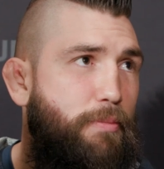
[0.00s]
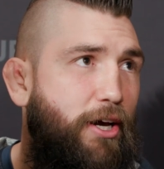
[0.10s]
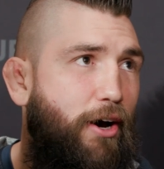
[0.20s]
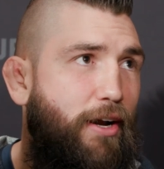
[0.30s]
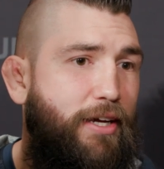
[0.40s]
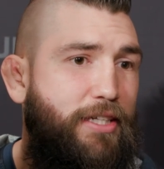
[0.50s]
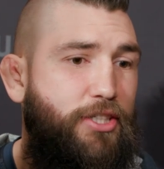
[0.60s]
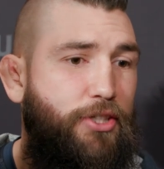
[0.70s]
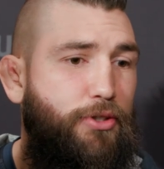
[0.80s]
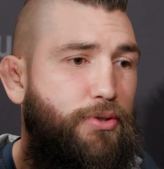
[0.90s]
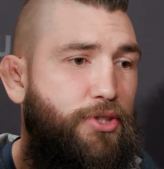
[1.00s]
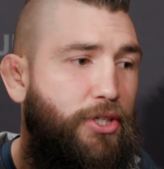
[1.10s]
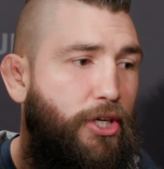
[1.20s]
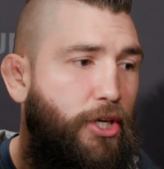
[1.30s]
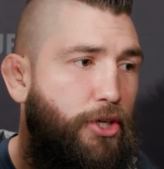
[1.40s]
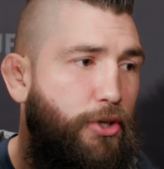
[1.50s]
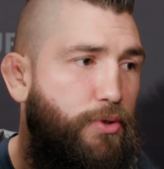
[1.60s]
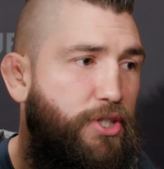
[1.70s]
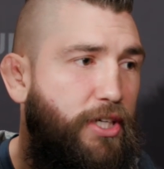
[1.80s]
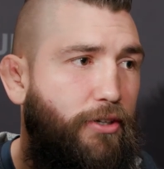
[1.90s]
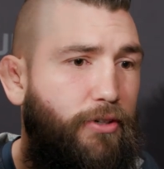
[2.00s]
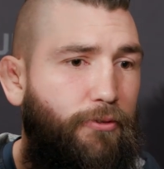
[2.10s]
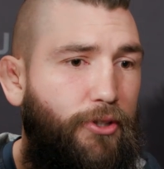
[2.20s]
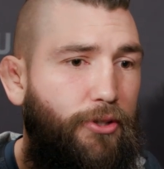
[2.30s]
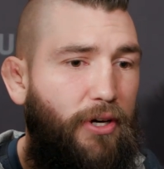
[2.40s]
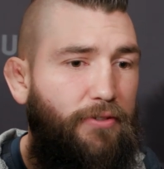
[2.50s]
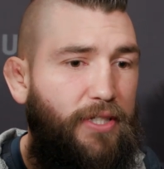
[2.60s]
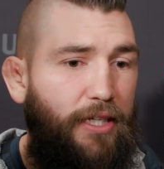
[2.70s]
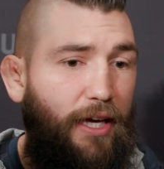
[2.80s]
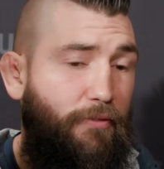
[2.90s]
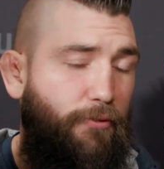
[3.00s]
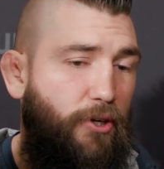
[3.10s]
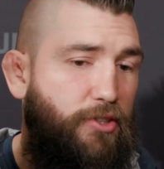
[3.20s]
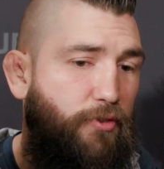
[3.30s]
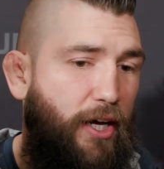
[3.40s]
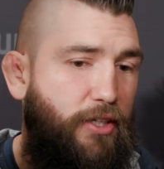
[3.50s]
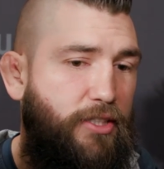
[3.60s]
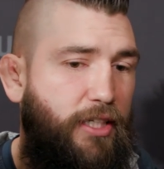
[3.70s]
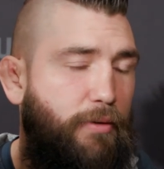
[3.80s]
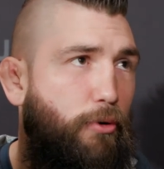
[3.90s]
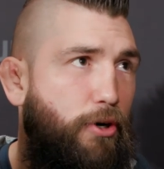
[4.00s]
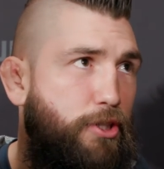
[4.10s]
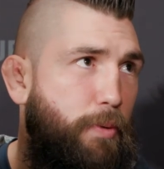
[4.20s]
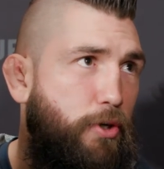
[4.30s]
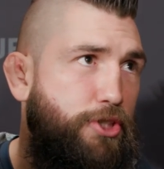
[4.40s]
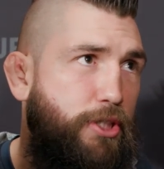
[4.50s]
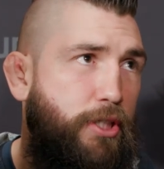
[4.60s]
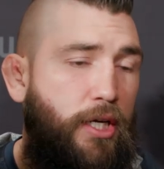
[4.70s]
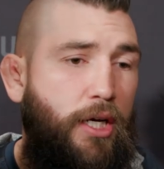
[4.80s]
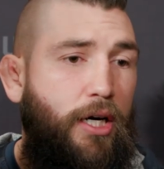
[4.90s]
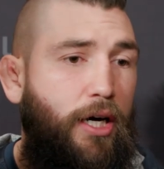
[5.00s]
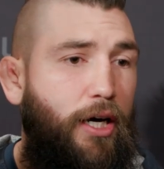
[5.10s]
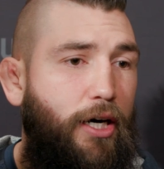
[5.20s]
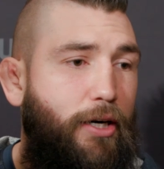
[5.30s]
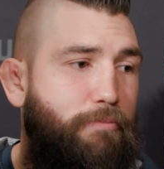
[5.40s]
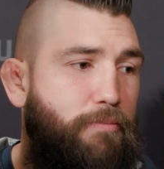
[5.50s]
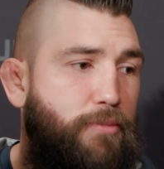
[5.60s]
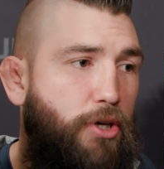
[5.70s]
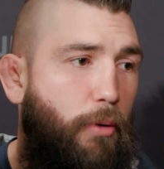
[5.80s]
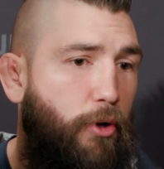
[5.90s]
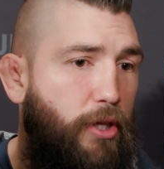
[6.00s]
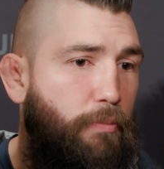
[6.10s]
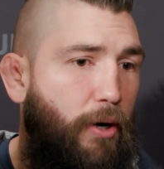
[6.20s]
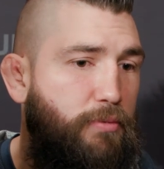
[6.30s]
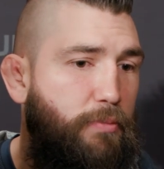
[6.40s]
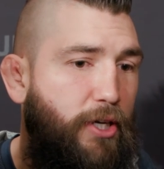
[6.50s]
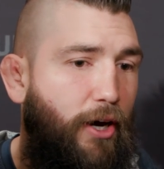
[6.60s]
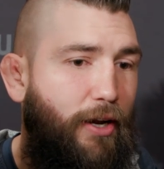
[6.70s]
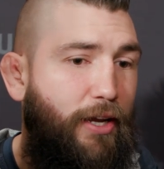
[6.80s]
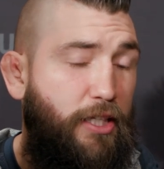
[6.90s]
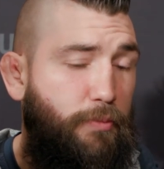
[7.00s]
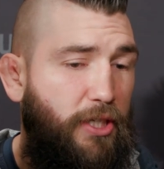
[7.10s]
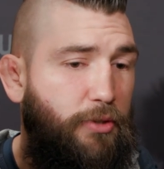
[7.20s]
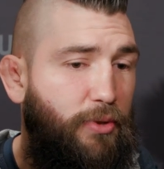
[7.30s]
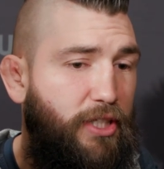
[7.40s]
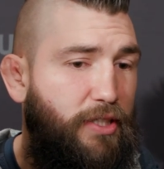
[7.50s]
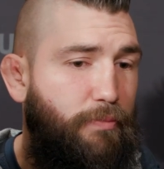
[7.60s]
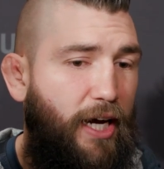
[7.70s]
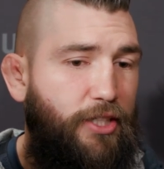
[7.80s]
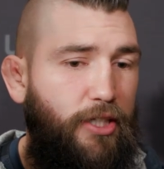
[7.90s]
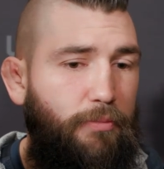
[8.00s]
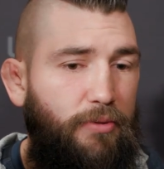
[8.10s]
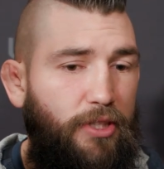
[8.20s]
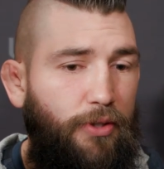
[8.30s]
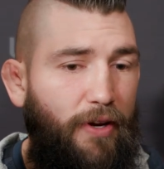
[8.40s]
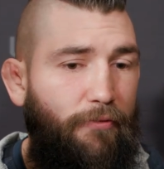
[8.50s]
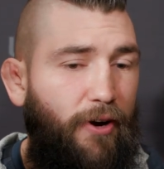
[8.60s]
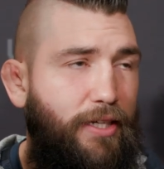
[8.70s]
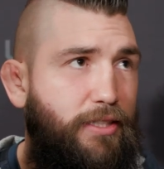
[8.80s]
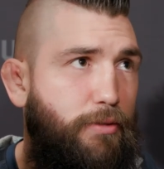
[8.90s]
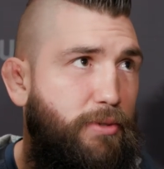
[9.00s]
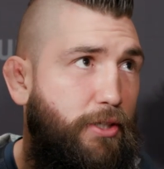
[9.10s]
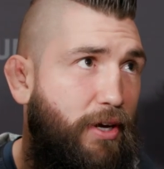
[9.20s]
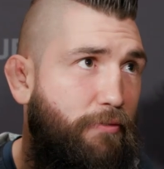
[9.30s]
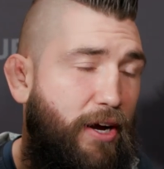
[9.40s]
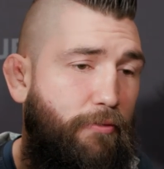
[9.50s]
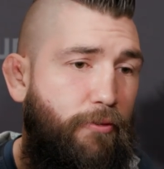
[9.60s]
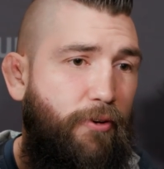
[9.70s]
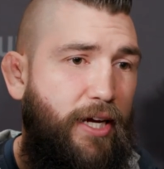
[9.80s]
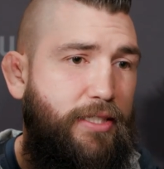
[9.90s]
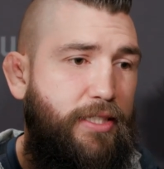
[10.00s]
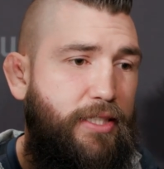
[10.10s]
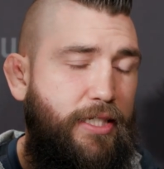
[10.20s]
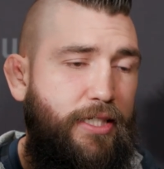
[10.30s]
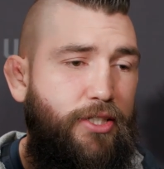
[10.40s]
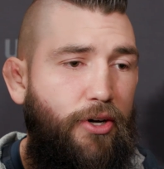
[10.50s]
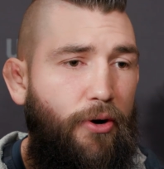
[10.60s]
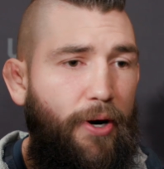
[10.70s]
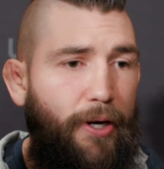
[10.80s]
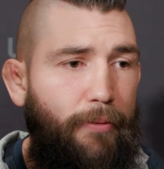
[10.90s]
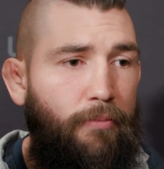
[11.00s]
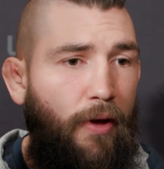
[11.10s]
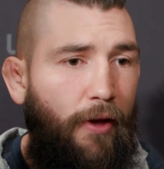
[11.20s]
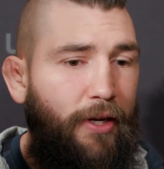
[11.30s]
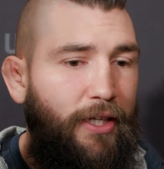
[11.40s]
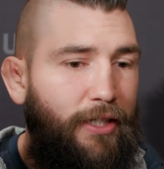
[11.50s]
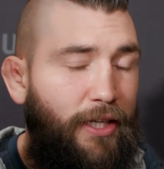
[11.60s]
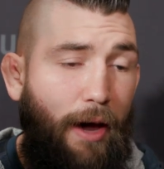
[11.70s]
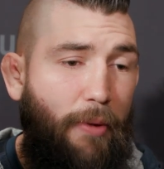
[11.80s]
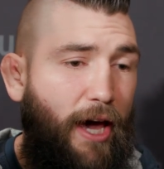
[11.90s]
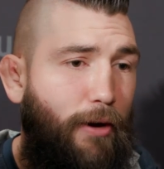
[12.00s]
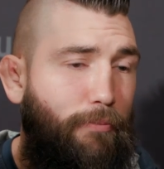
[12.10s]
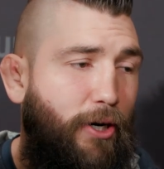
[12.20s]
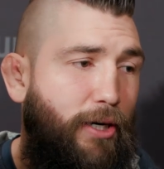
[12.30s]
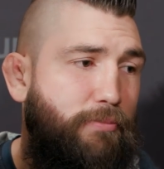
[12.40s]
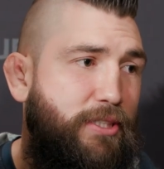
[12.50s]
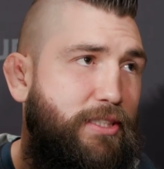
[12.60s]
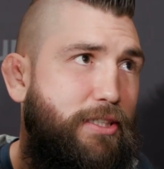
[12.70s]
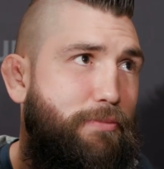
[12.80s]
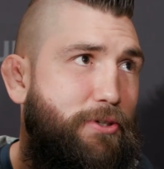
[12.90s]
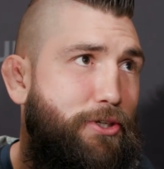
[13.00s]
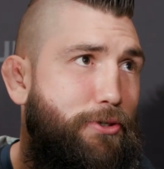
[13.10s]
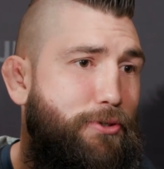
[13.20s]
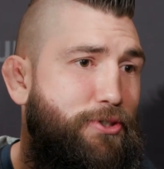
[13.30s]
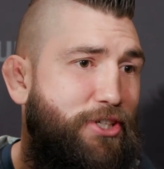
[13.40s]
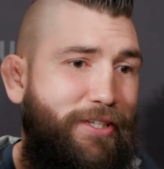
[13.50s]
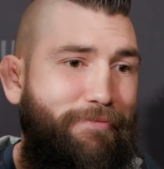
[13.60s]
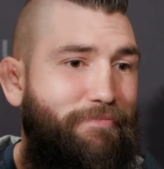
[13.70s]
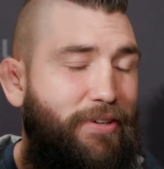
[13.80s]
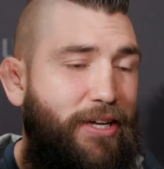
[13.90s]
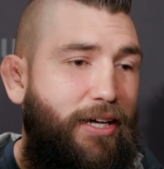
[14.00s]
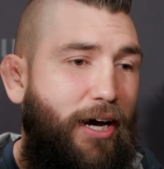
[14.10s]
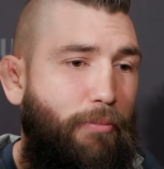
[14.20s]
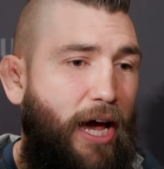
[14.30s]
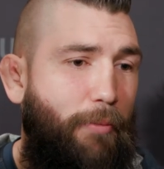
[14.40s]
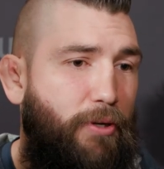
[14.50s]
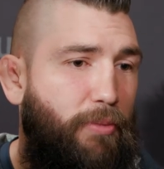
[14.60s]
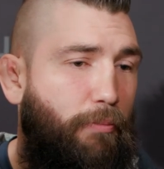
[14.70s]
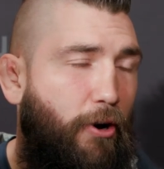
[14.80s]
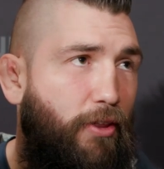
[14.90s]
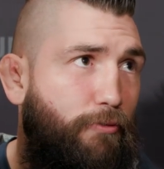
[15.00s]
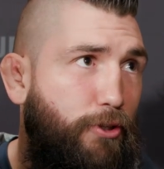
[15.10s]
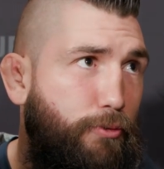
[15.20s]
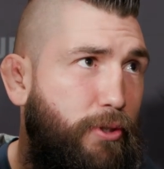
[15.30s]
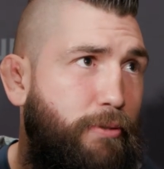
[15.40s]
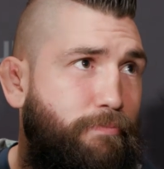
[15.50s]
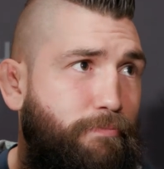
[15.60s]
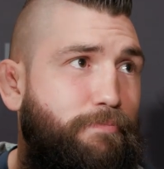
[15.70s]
to be on it. It's a huge, huge deal for the UFC and for us fighters to get more exposure. Um, so I'm really pumped to be on it, and especially with this matchup. It's a great fight. It's going to be a great fight for fans to see. So, um, yeah, man, I'm pumped. It's going to be huge, and I'm happy to be a part of the first one.